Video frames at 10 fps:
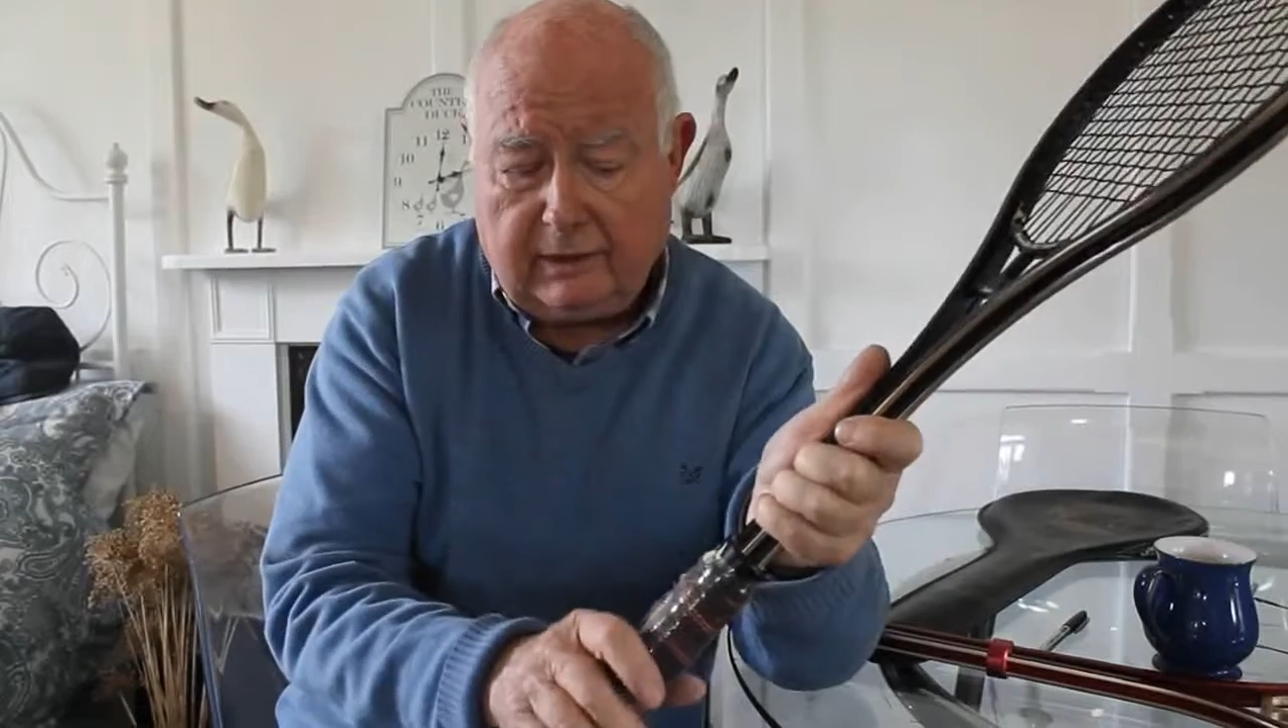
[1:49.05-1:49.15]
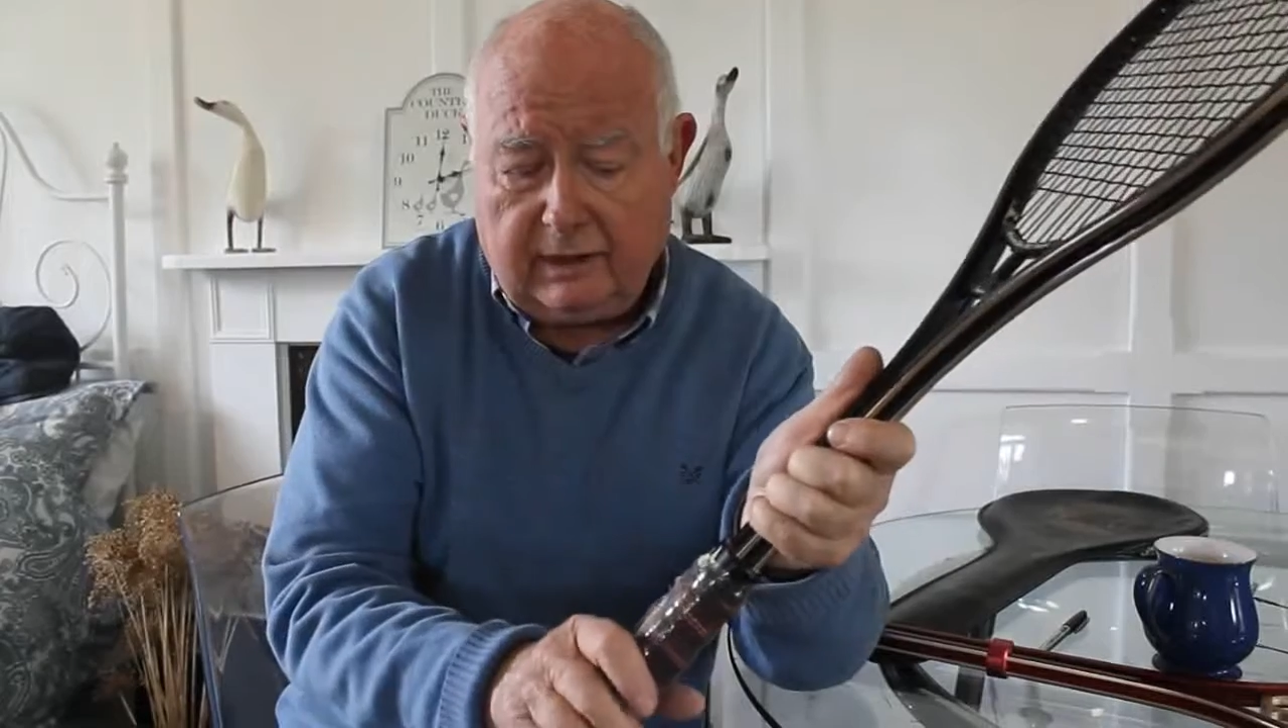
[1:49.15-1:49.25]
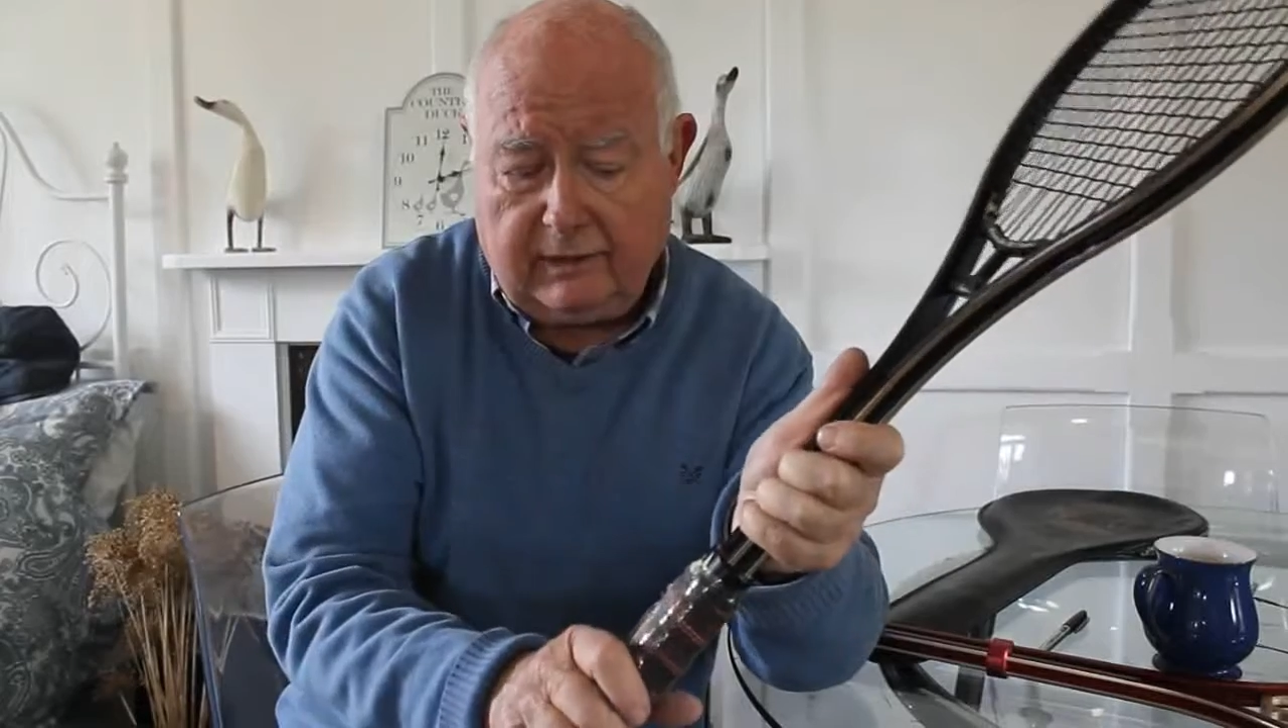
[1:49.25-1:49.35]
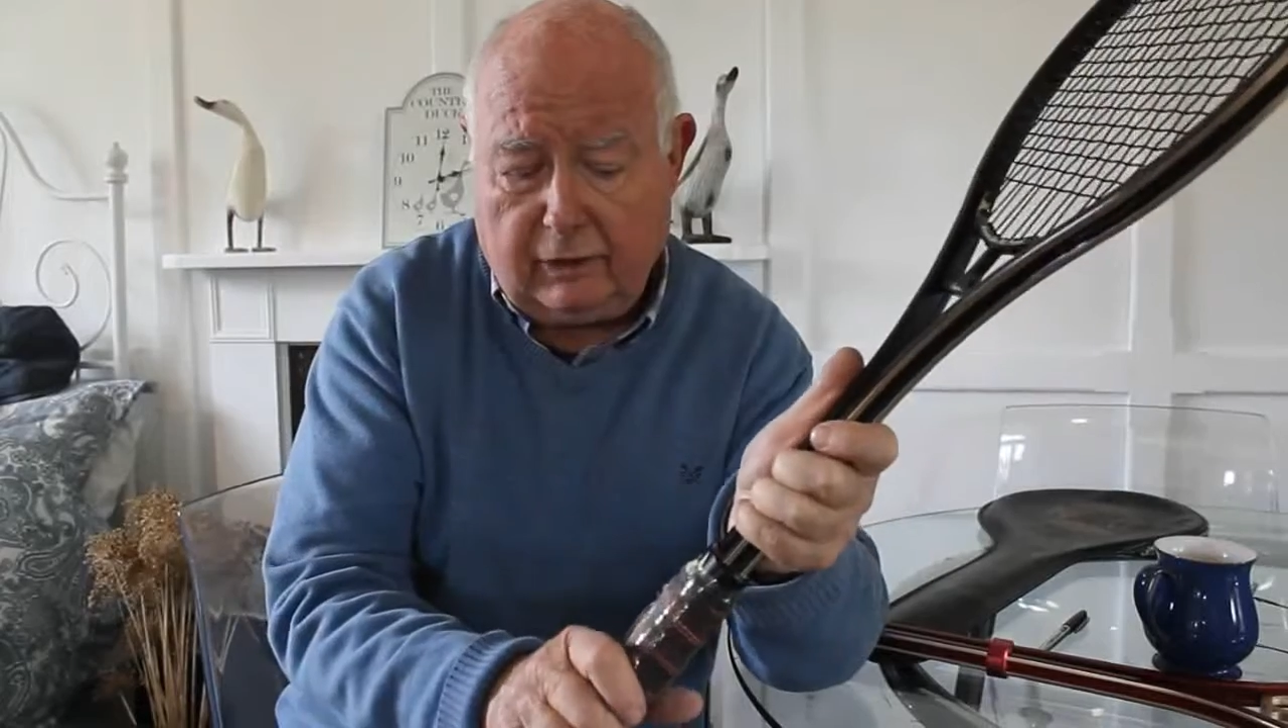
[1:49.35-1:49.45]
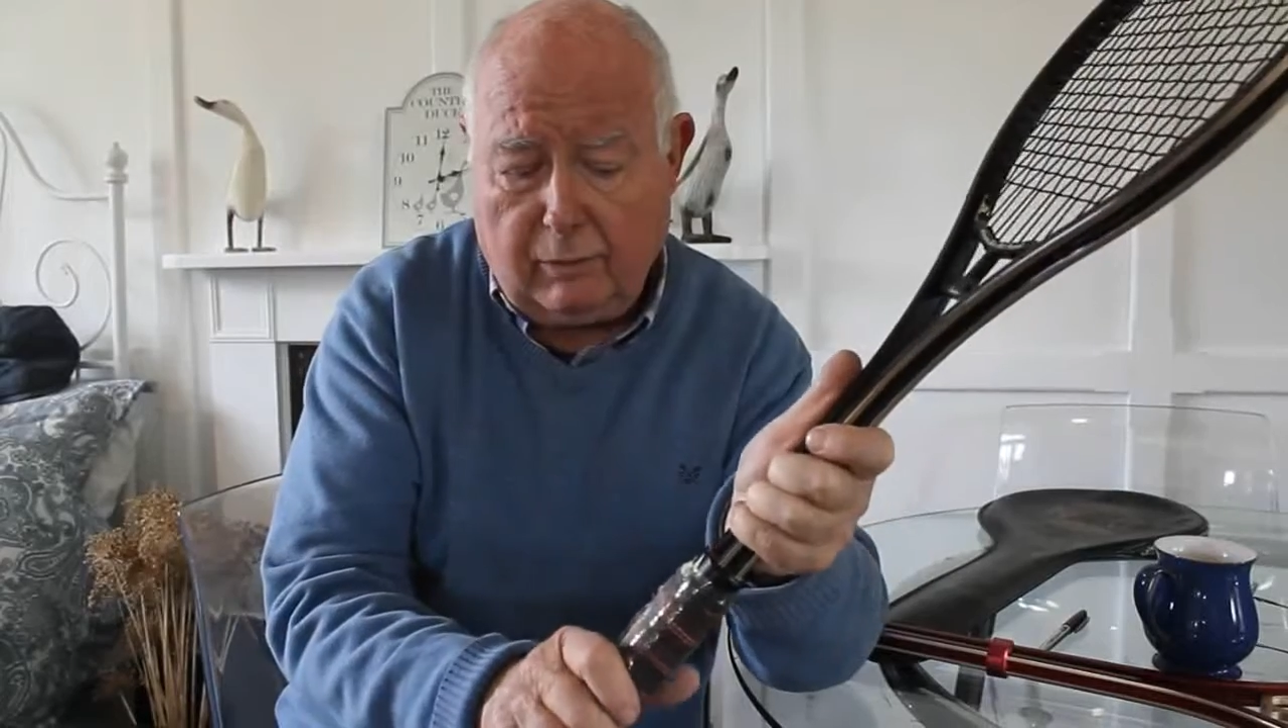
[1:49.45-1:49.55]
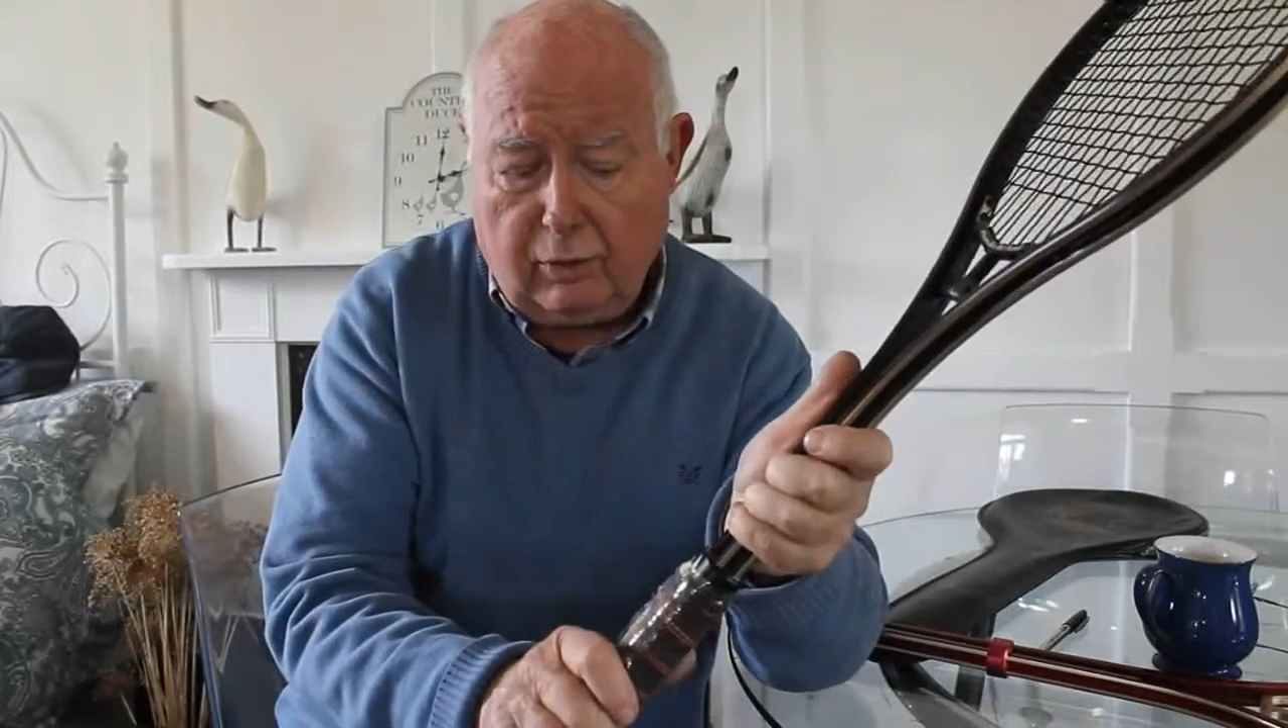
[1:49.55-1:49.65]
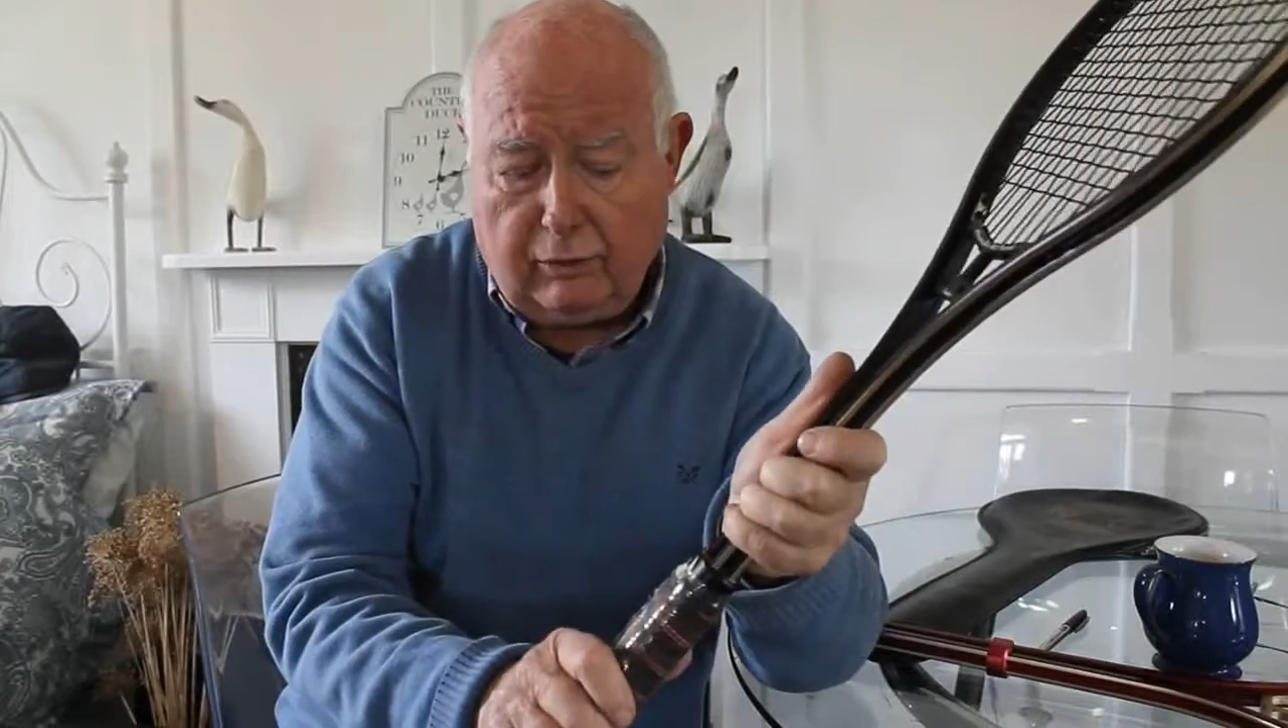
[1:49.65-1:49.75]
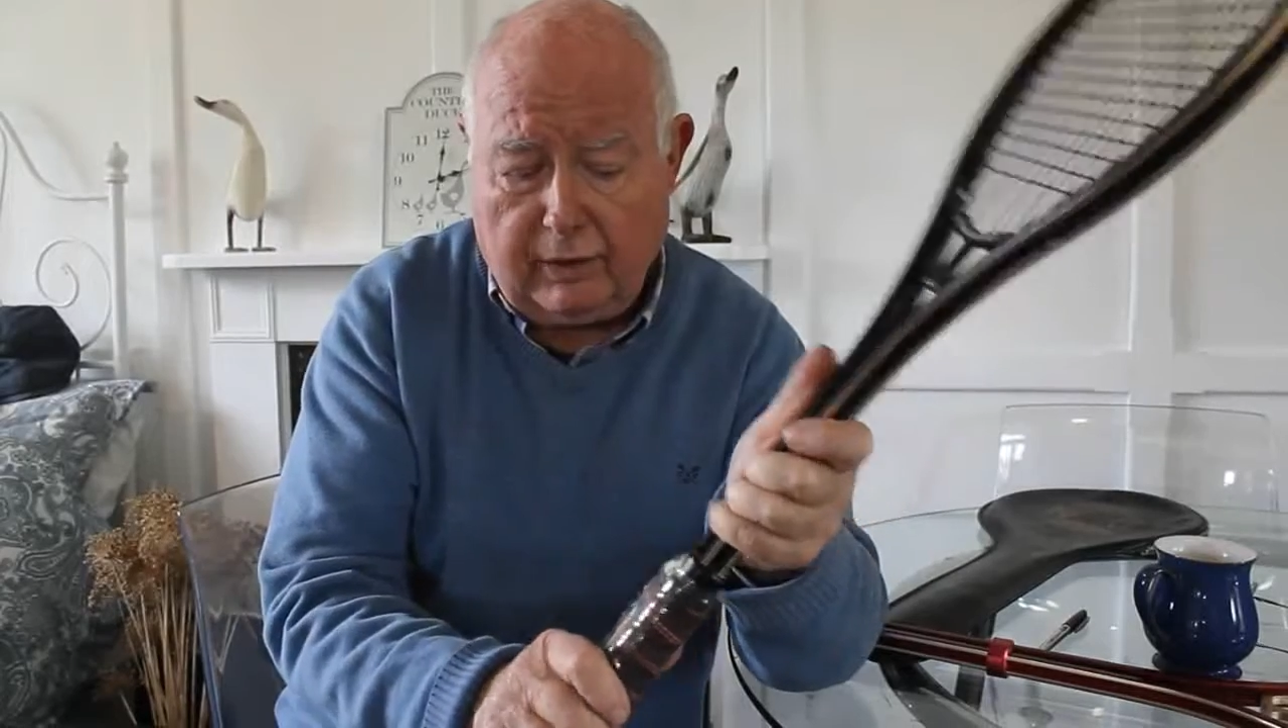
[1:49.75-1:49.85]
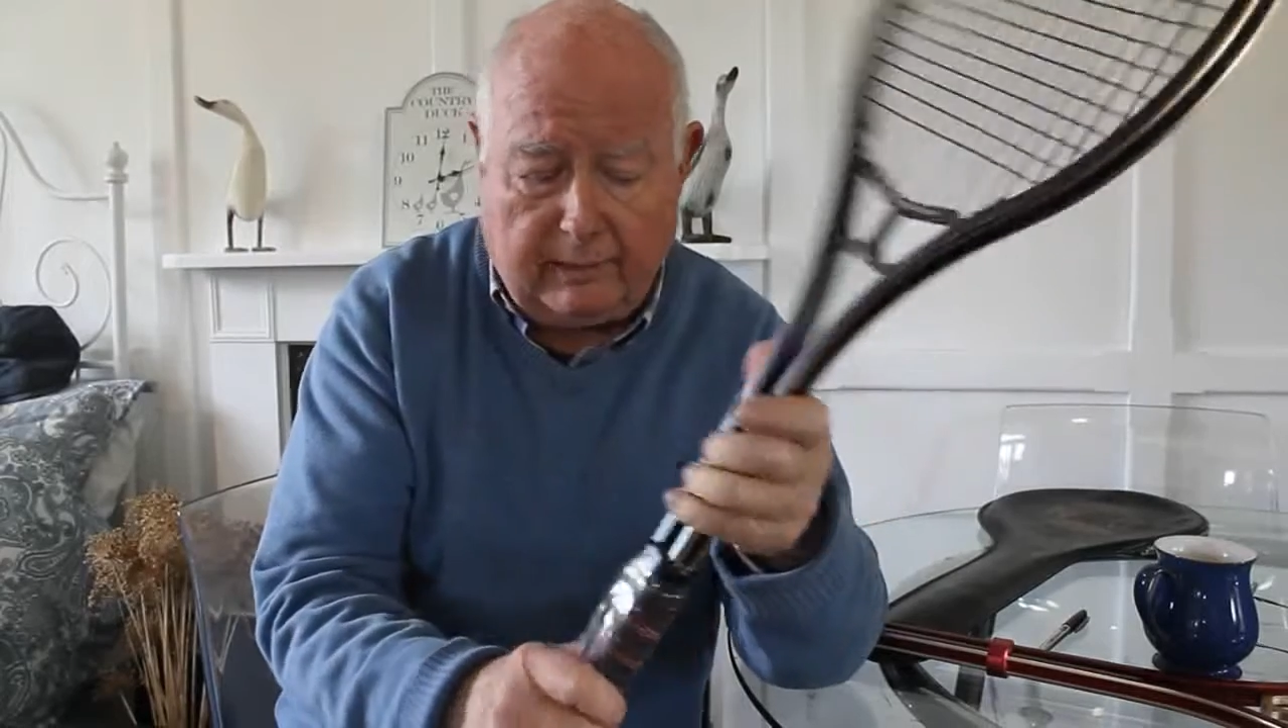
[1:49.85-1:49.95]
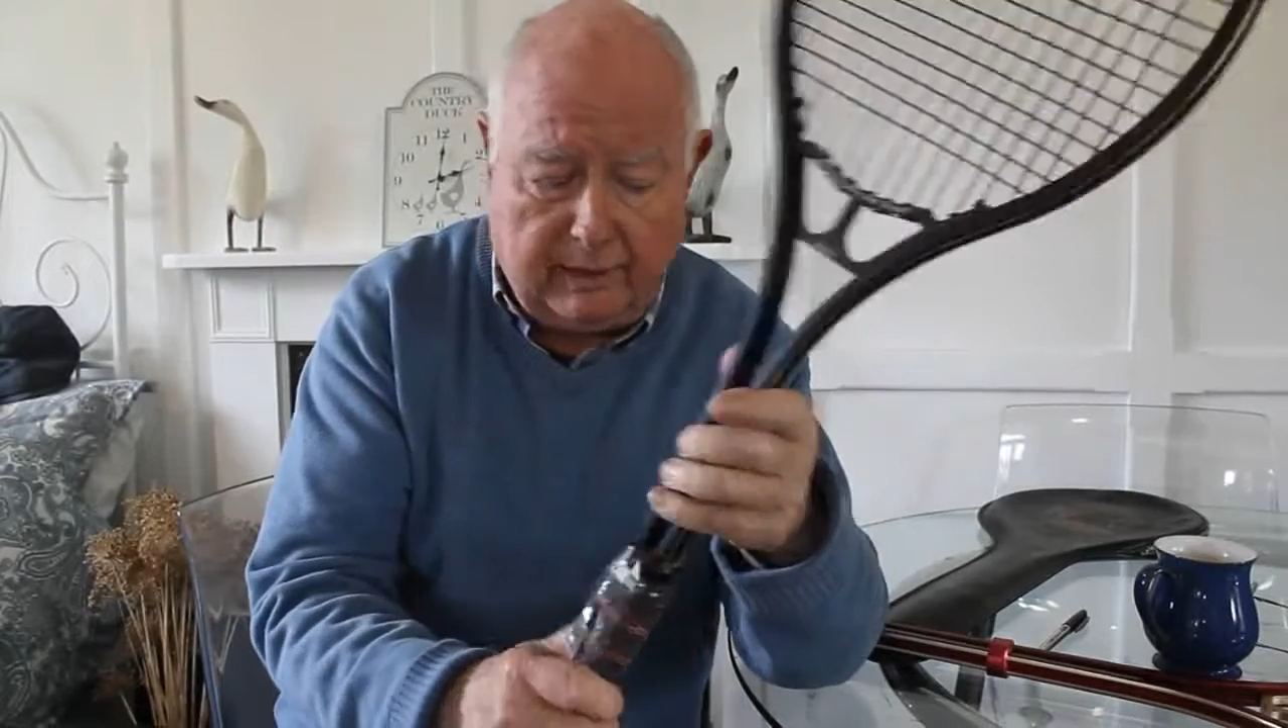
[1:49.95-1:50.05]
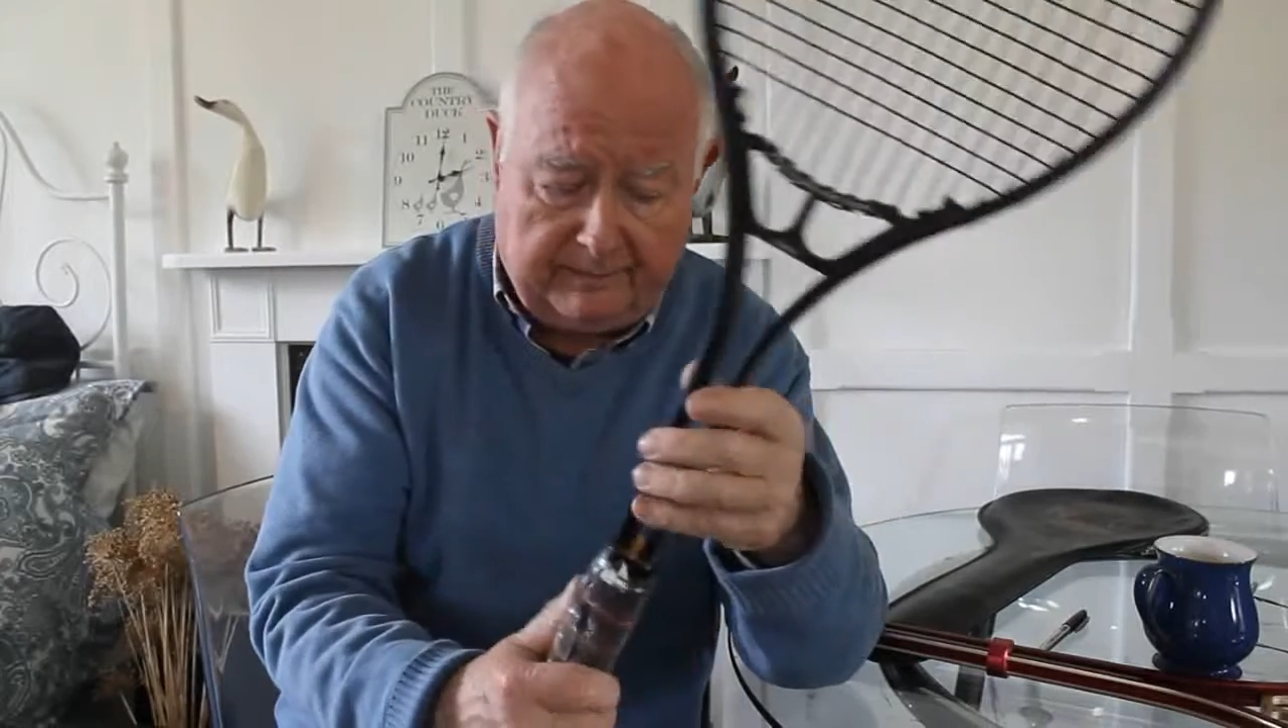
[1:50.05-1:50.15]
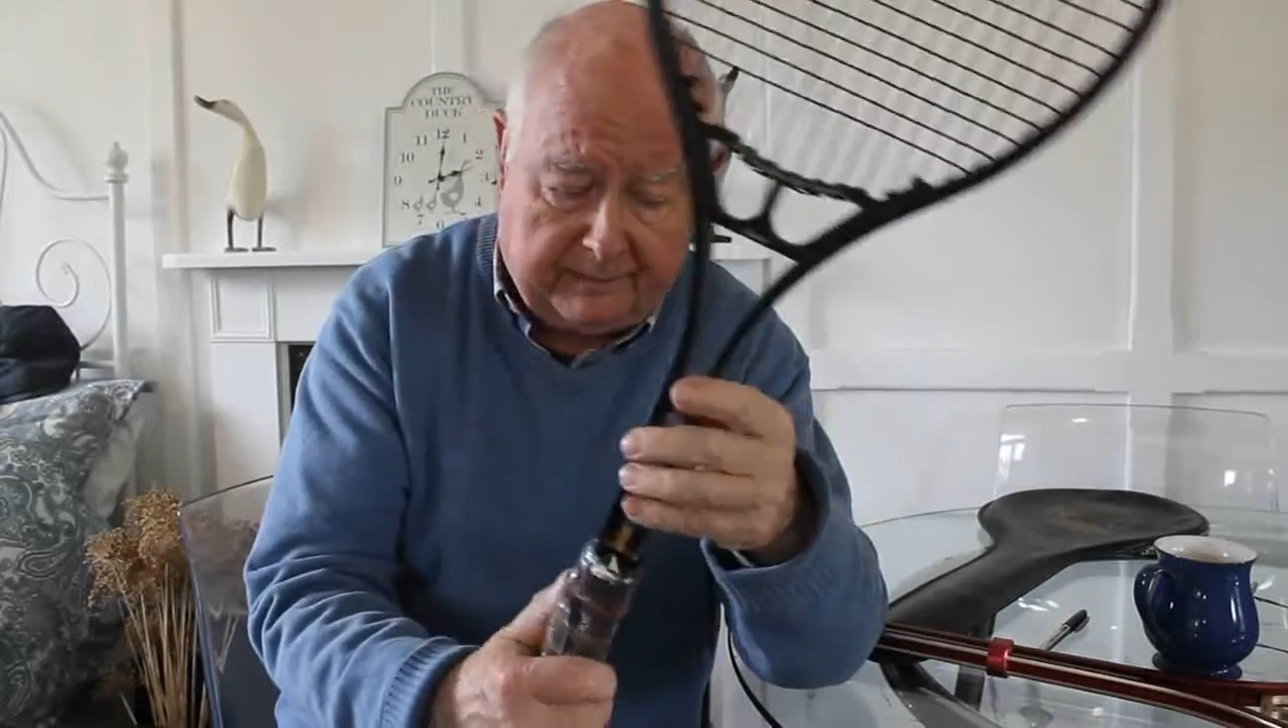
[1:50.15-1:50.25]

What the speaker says: giving you more grip.